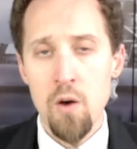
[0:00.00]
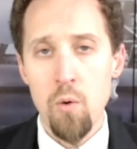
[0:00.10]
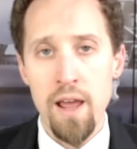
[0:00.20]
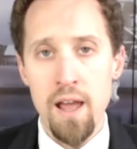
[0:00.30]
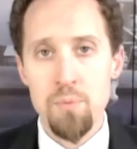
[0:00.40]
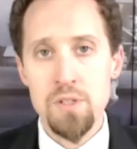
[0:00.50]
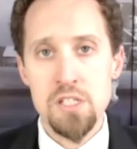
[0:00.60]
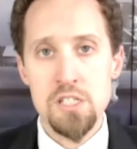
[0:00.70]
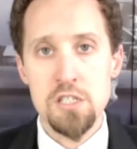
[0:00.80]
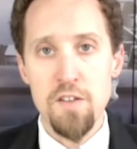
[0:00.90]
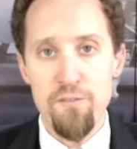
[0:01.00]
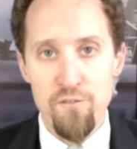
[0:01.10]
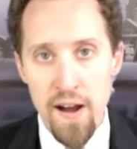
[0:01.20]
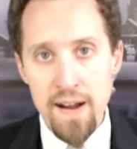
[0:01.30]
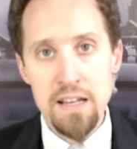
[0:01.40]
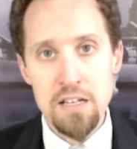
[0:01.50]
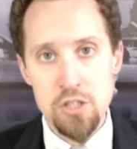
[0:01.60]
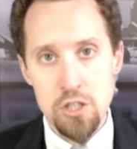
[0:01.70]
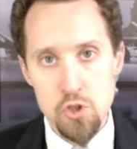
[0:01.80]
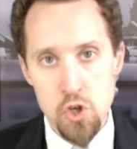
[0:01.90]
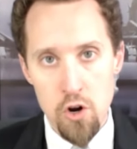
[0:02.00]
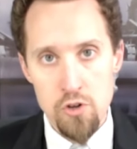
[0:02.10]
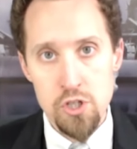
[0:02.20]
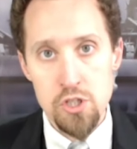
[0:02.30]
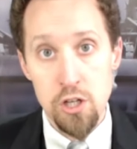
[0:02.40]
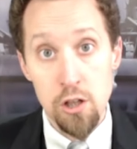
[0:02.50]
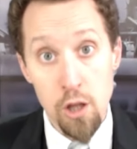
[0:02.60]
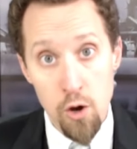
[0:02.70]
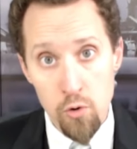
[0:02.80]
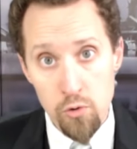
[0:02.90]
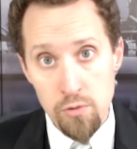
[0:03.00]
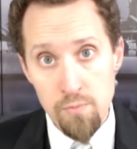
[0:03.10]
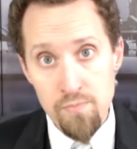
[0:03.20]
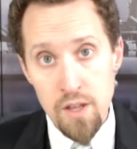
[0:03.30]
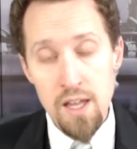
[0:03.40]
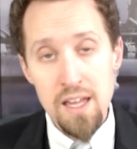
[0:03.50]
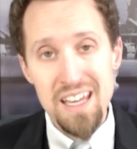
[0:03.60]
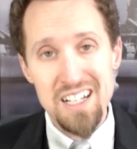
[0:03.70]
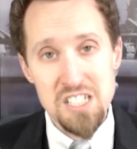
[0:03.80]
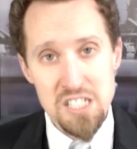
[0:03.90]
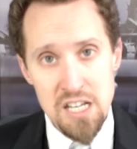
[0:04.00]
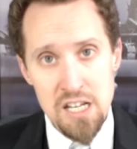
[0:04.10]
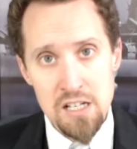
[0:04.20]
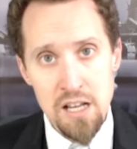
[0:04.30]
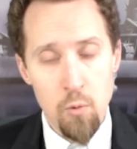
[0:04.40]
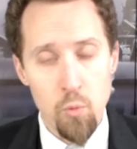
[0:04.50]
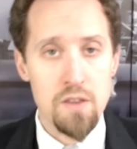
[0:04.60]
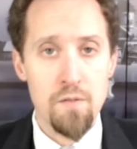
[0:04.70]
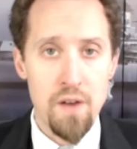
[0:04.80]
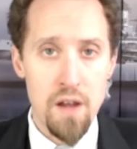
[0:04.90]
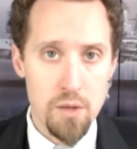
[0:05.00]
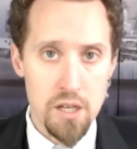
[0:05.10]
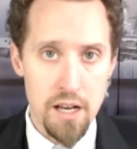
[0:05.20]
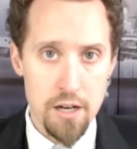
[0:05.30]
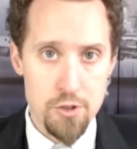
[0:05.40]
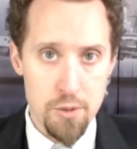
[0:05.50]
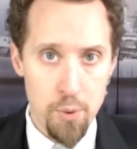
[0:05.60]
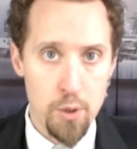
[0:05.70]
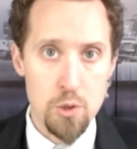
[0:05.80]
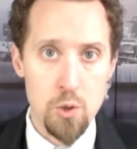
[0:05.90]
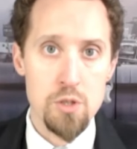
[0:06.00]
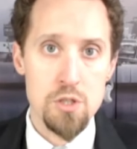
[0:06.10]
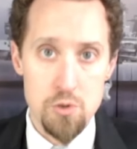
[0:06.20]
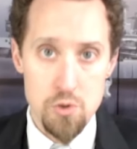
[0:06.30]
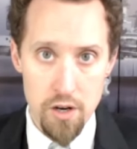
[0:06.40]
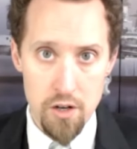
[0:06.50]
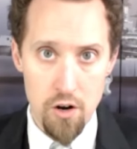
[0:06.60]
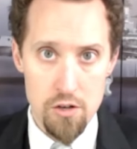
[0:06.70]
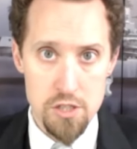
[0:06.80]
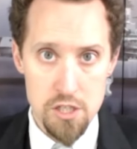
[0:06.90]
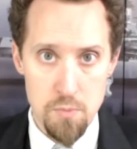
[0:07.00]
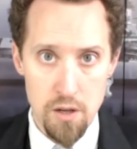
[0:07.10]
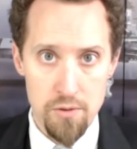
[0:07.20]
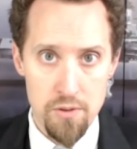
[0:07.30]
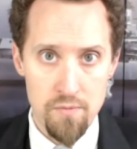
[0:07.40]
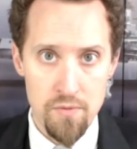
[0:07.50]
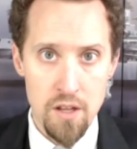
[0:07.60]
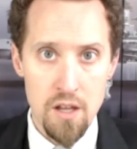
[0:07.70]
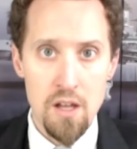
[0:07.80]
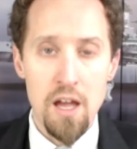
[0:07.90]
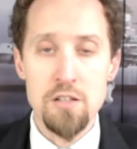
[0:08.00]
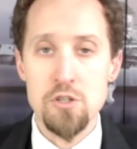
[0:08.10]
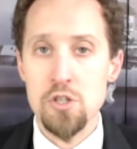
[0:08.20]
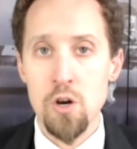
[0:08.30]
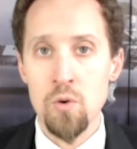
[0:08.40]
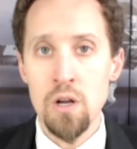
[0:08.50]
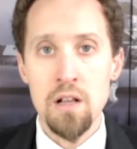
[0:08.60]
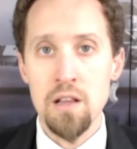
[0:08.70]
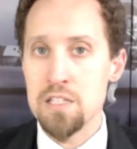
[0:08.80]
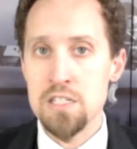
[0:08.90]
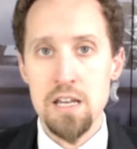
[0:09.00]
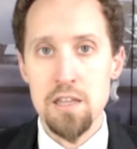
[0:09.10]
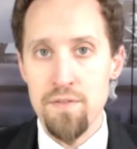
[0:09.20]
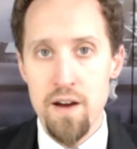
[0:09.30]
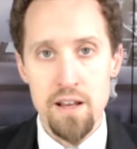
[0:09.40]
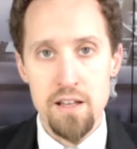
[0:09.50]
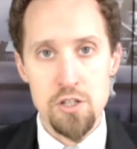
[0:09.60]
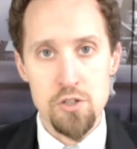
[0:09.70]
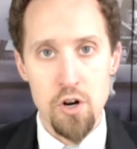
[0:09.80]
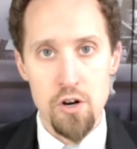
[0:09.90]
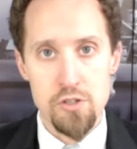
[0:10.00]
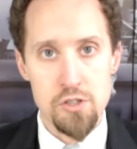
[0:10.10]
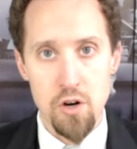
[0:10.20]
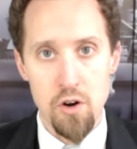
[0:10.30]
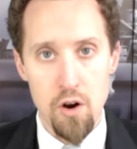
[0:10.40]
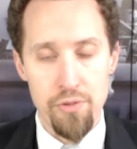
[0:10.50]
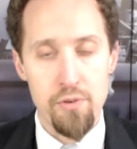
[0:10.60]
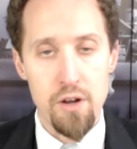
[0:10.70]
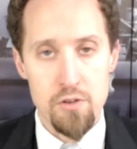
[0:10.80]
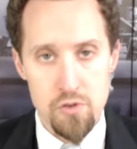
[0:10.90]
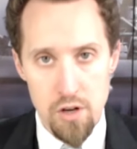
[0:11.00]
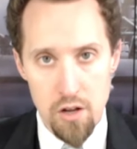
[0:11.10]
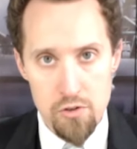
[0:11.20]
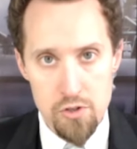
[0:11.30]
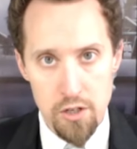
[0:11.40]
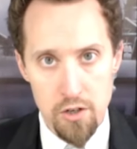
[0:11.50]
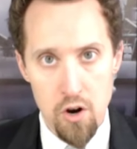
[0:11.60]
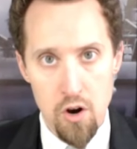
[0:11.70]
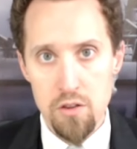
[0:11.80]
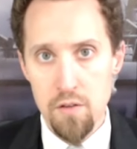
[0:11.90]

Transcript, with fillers: What happens is the financing charges alone exceed what the family can actually put towards those credit cards each month. And so let's say the financing charges are, are $300 on a card.